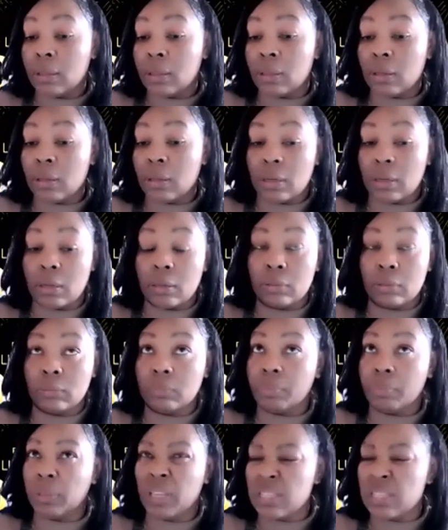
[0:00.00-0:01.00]
the
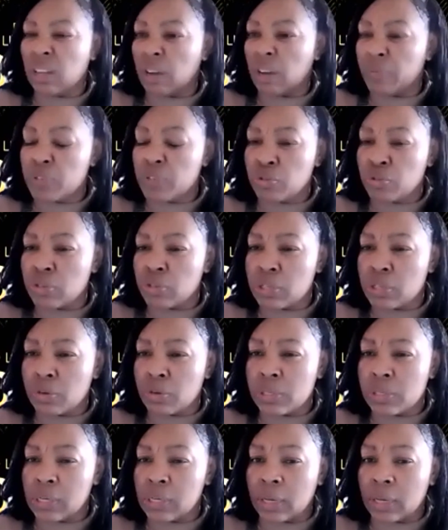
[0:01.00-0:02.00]
Police Officers
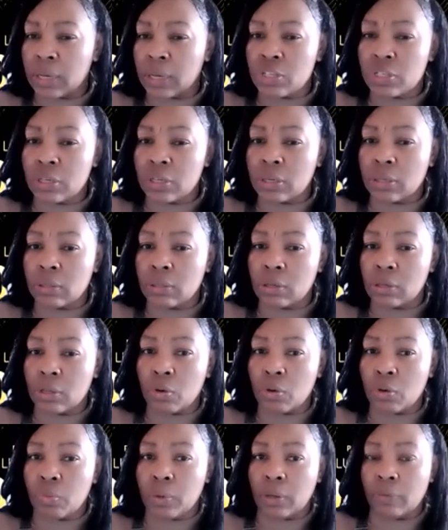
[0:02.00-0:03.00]
Association.
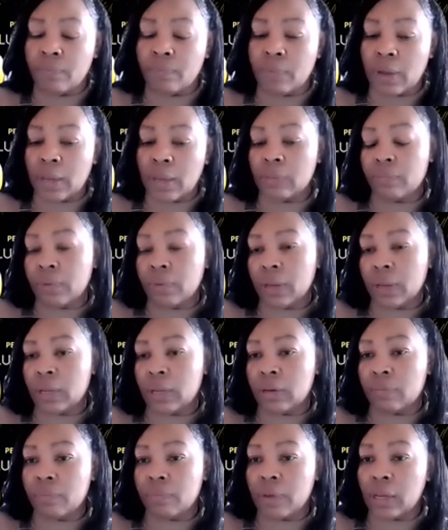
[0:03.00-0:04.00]
We fight
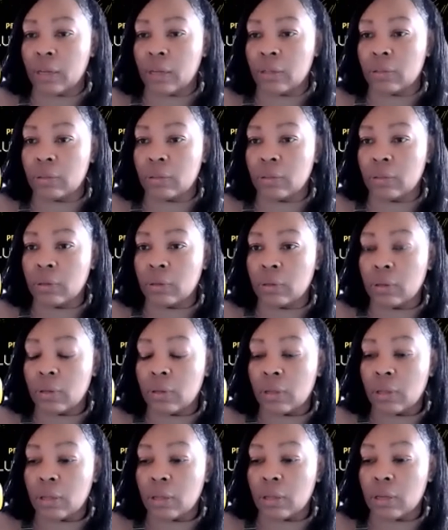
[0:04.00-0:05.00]
and fight,
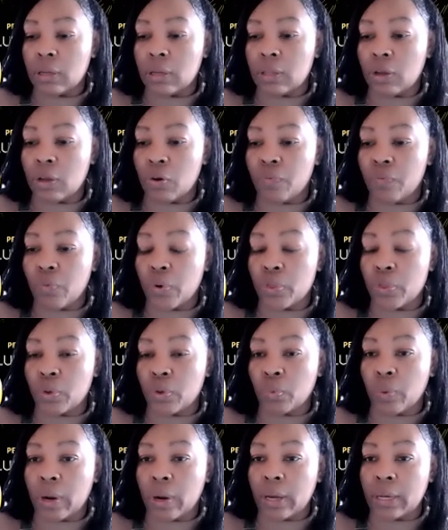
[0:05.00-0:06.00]
for
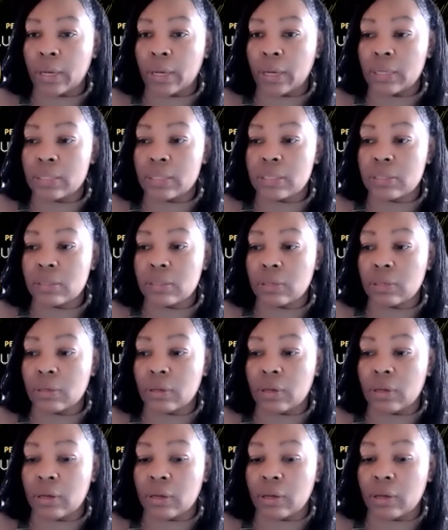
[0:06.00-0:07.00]
the rights
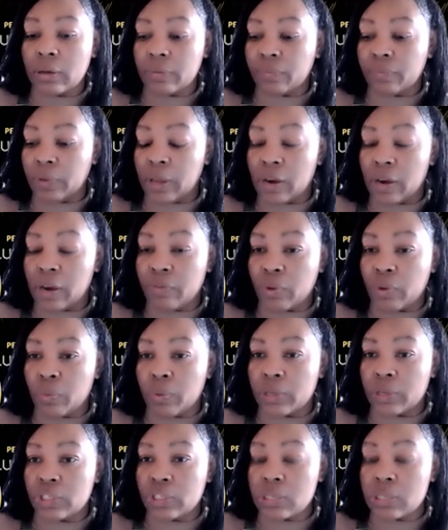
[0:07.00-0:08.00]
of
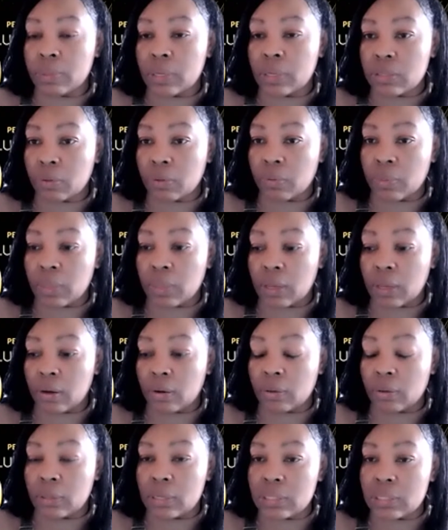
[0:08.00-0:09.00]
everyone. Just because they're
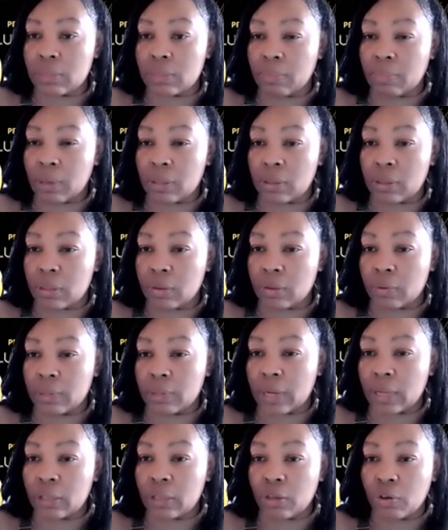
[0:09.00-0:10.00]
there doesn't mean that
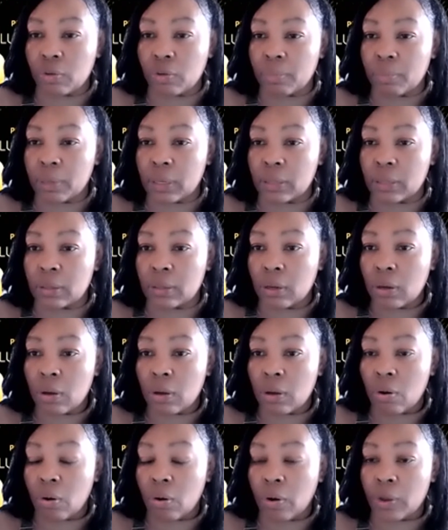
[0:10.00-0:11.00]
they're not human
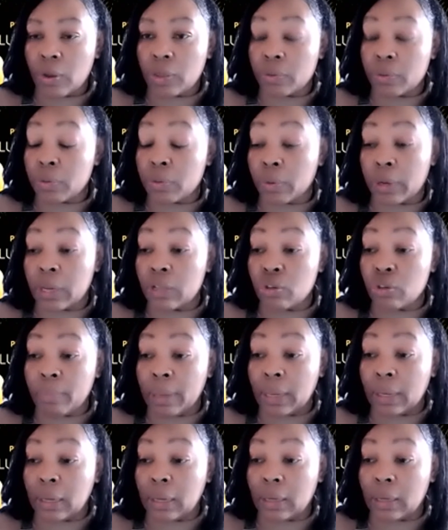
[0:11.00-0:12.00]
or that they're
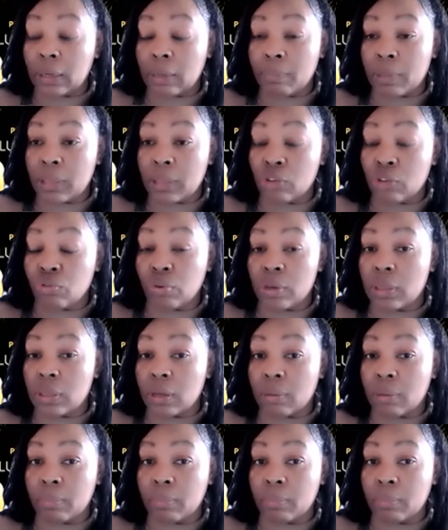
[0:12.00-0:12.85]
inhumane, but they treat them